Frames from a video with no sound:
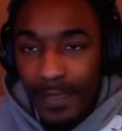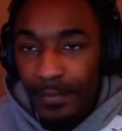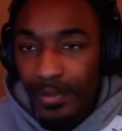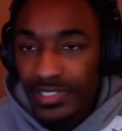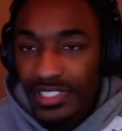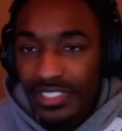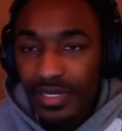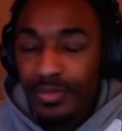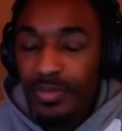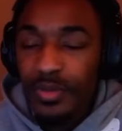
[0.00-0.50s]

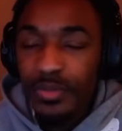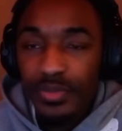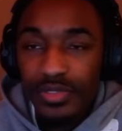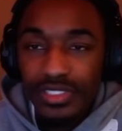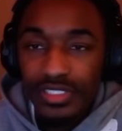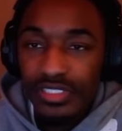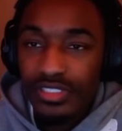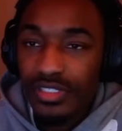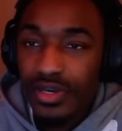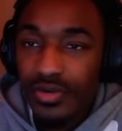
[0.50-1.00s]
But some people
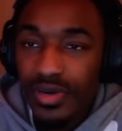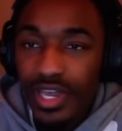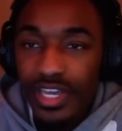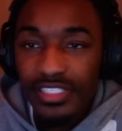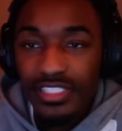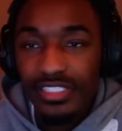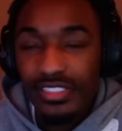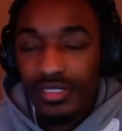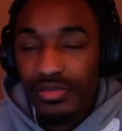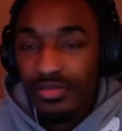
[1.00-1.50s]
just throw
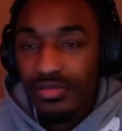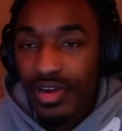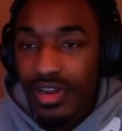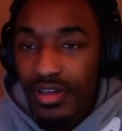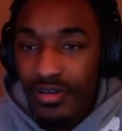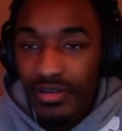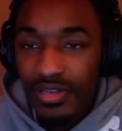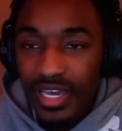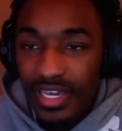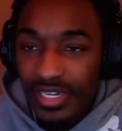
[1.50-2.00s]
that shit
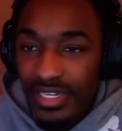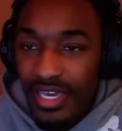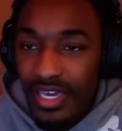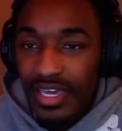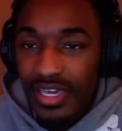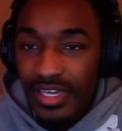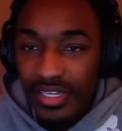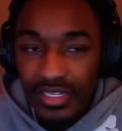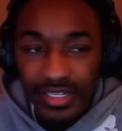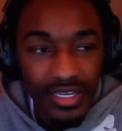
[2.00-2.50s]
around like,
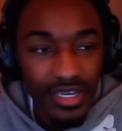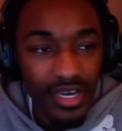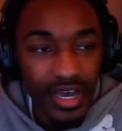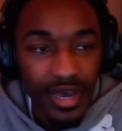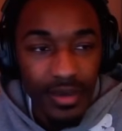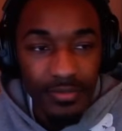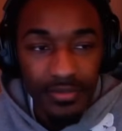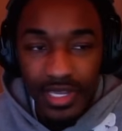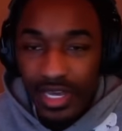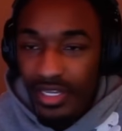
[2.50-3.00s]
gang,
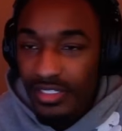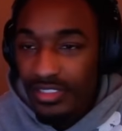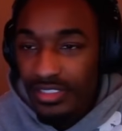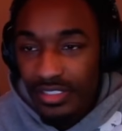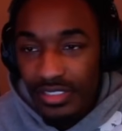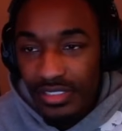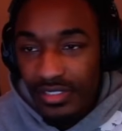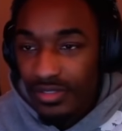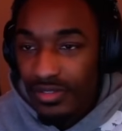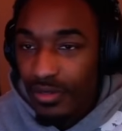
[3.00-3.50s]
I'm not
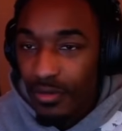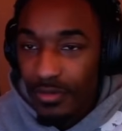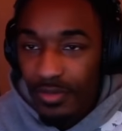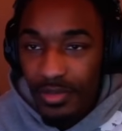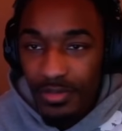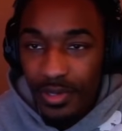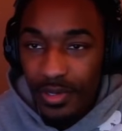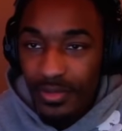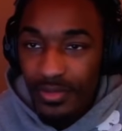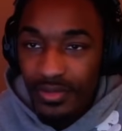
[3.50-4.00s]
your little
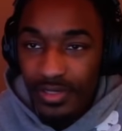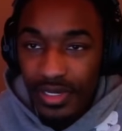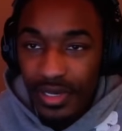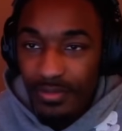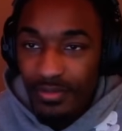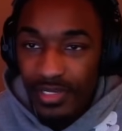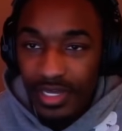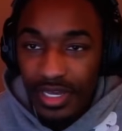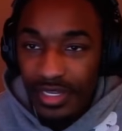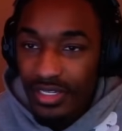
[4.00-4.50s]
homie, bro.
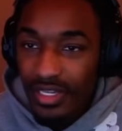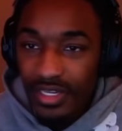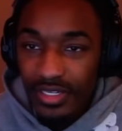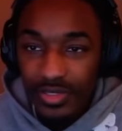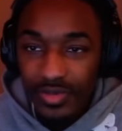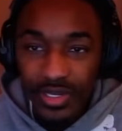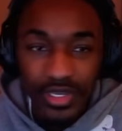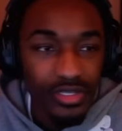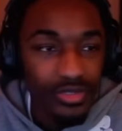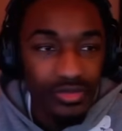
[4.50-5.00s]
I'd
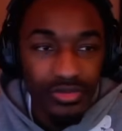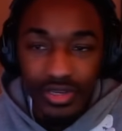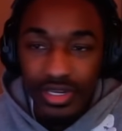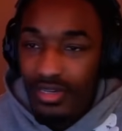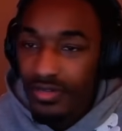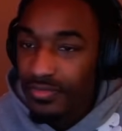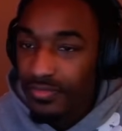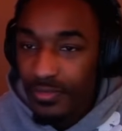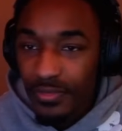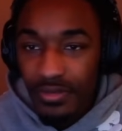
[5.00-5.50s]
like, you ain't do
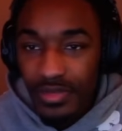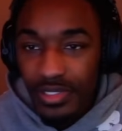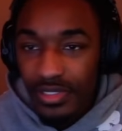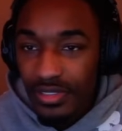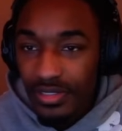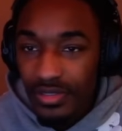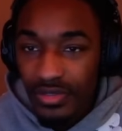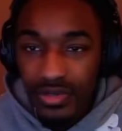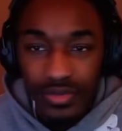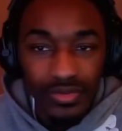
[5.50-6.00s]
nothing for me.
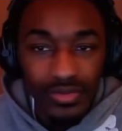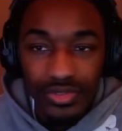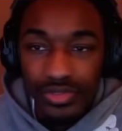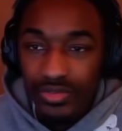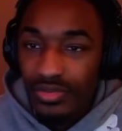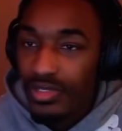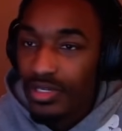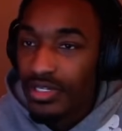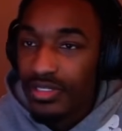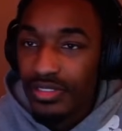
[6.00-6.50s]
You don't
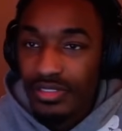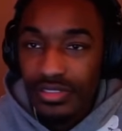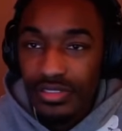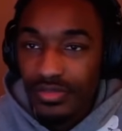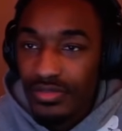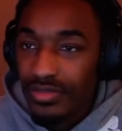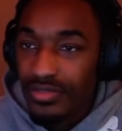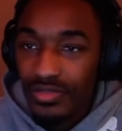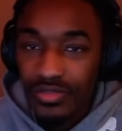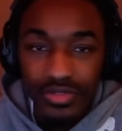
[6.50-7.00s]
do nothing.
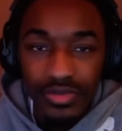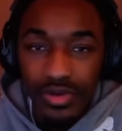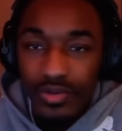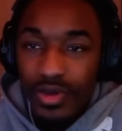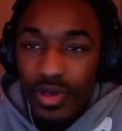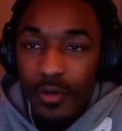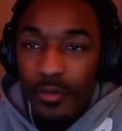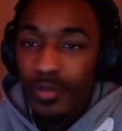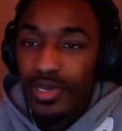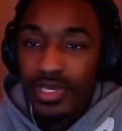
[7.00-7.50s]
You
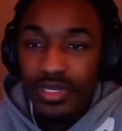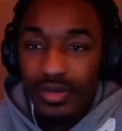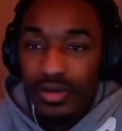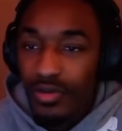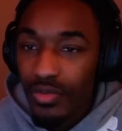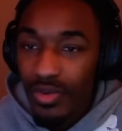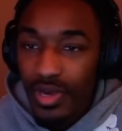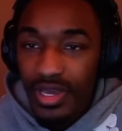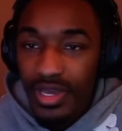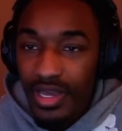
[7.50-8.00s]
don't help me in
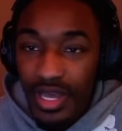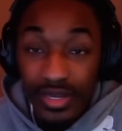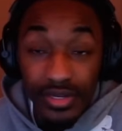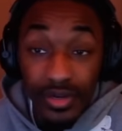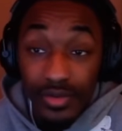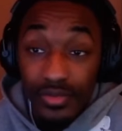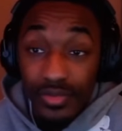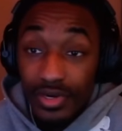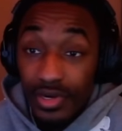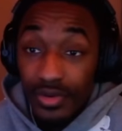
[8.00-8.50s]
no way. I
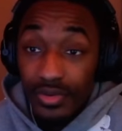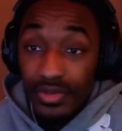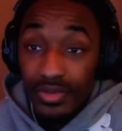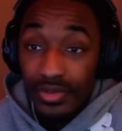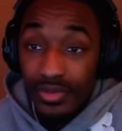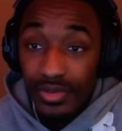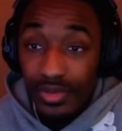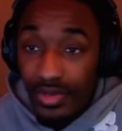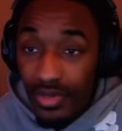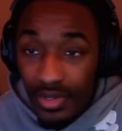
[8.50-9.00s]
don't know
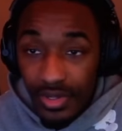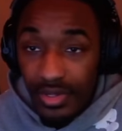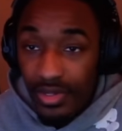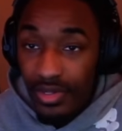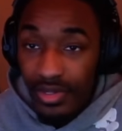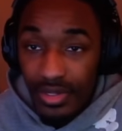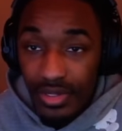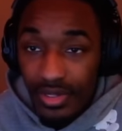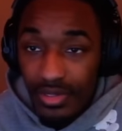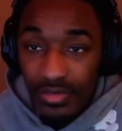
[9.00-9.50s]
you.
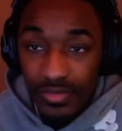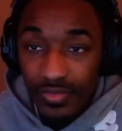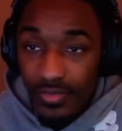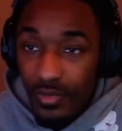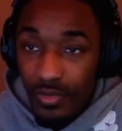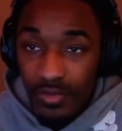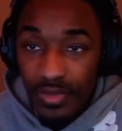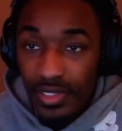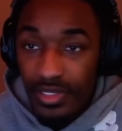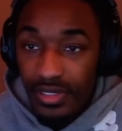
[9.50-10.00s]
You
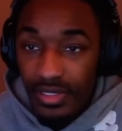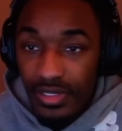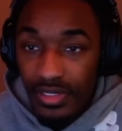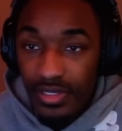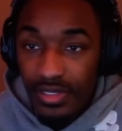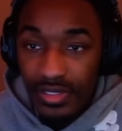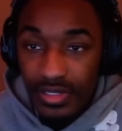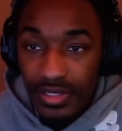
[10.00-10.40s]
feel me?